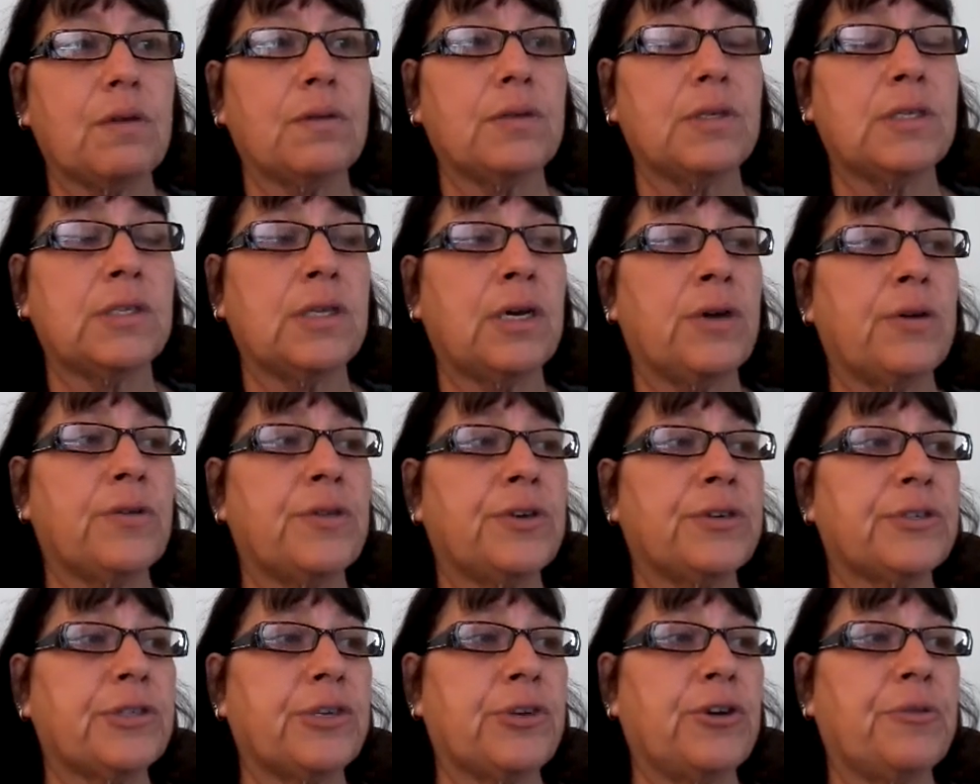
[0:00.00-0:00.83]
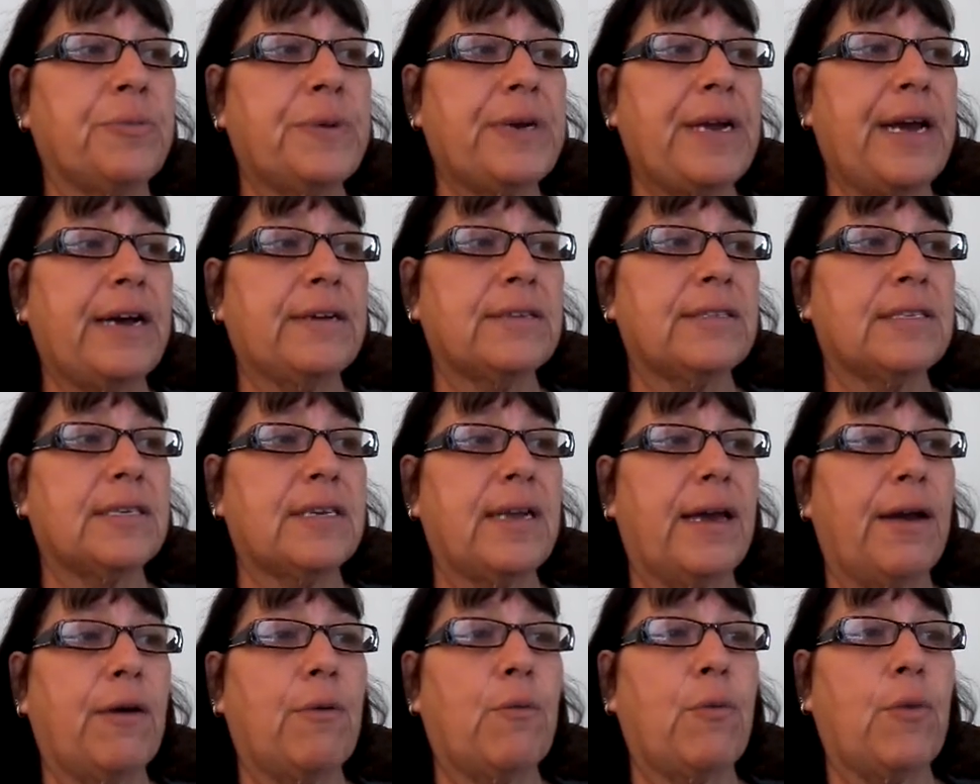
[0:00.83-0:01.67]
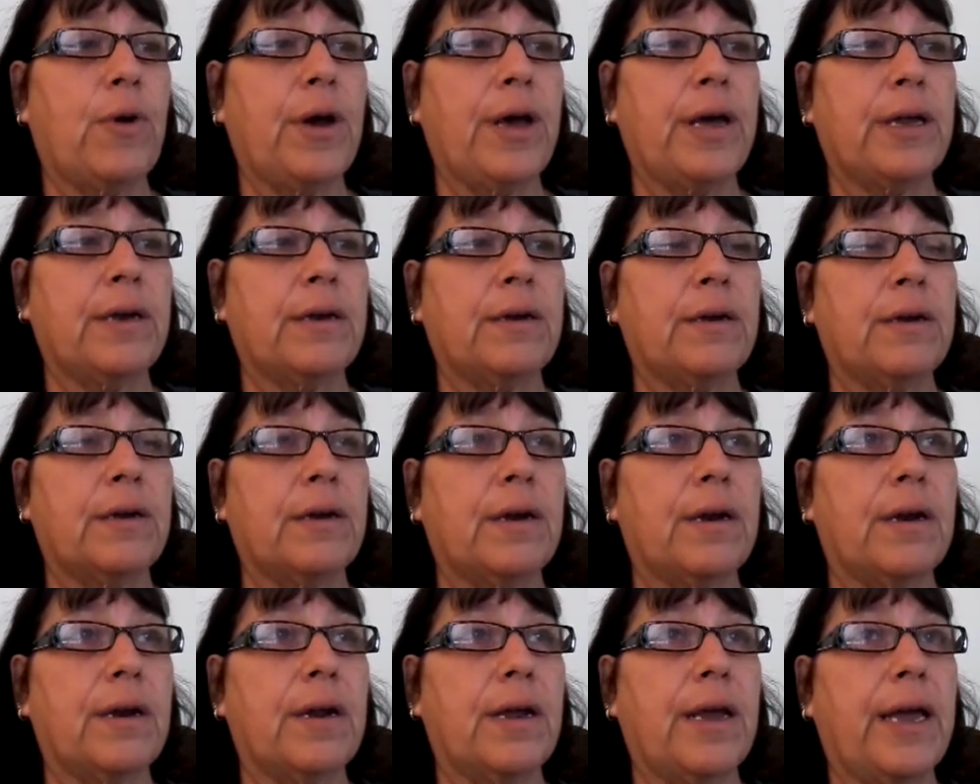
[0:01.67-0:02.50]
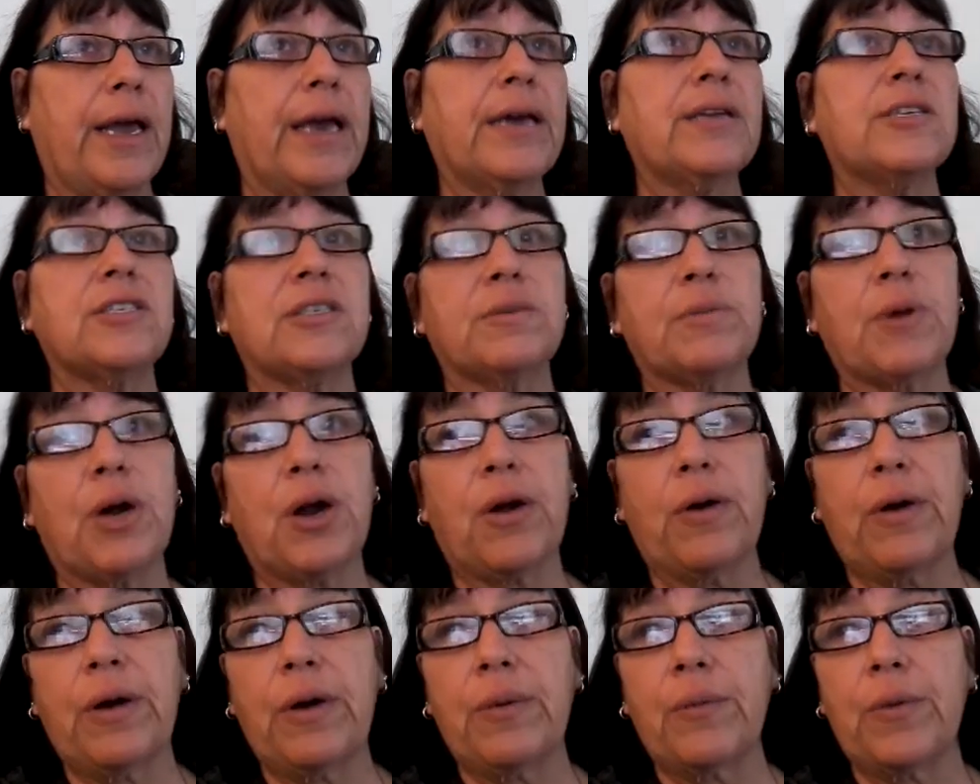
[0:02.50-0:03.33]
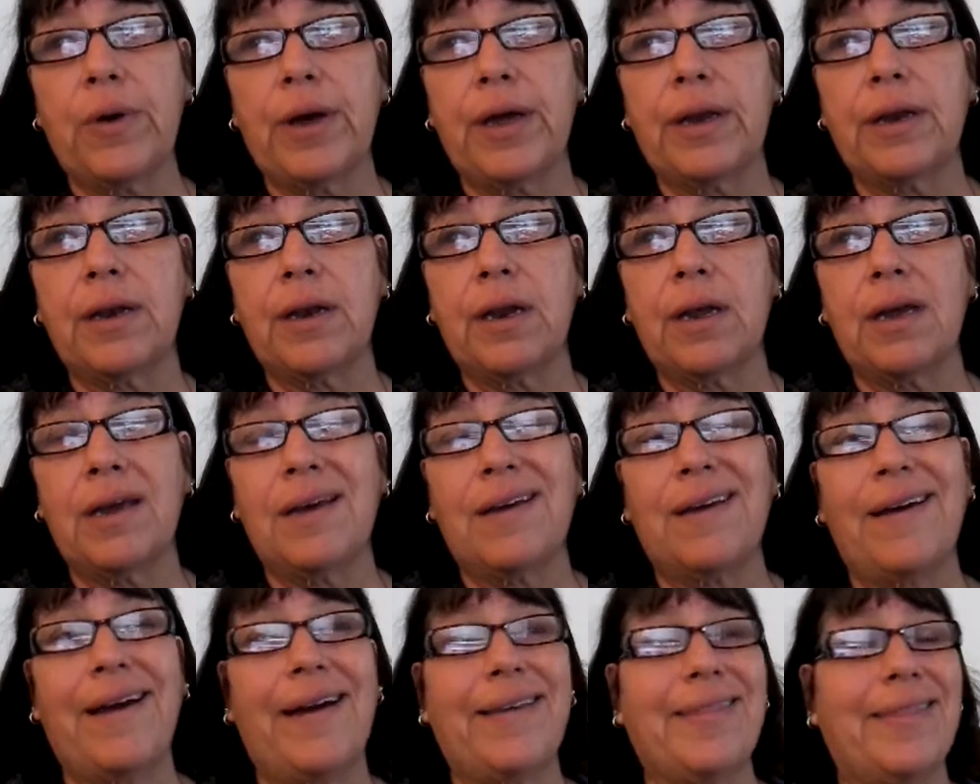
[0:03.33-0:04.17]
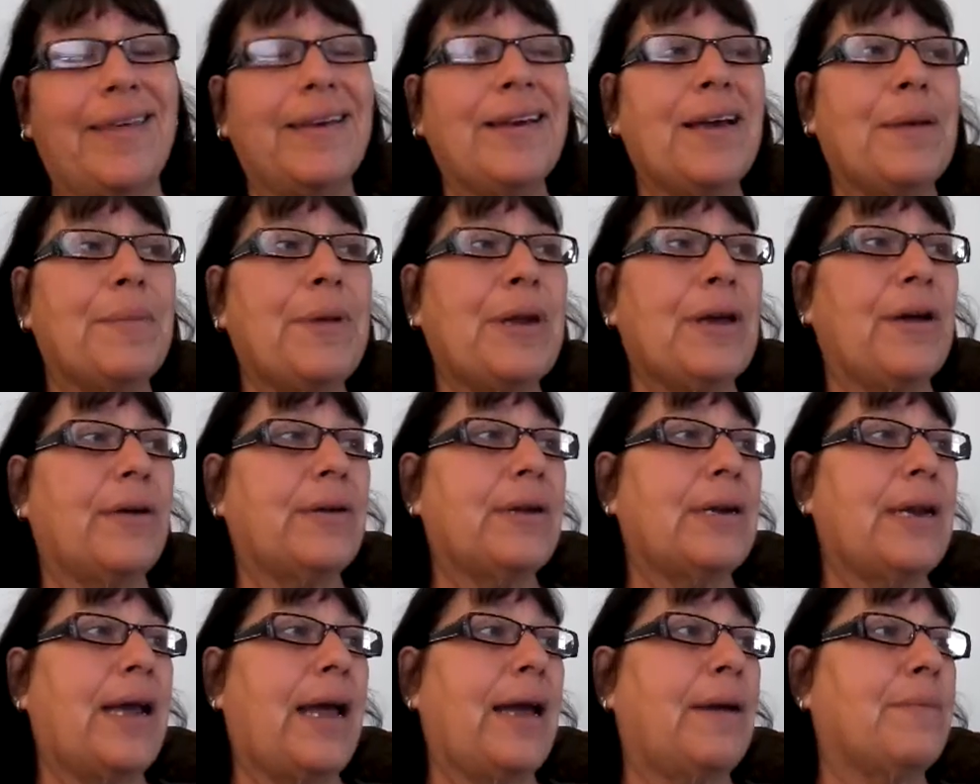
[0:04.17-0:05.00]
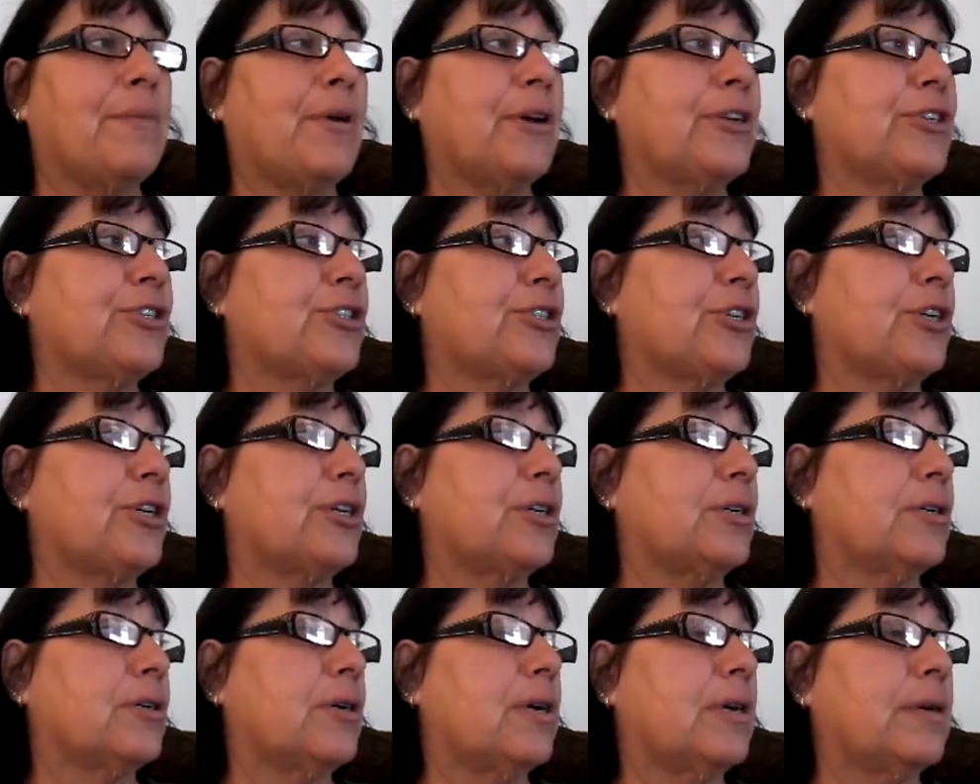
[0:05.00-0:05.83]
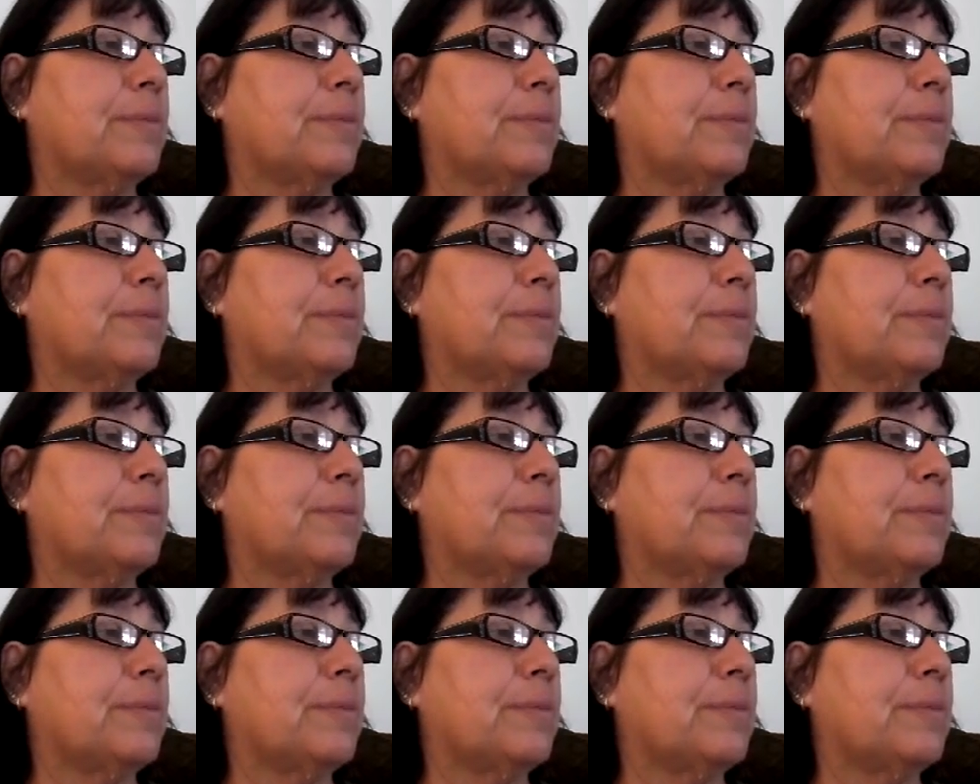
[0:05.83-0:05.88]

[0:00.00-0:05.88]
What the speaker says: So there's an open house today at 1 and tomorrow at 1. I think I'm going to go today. I'm not sure.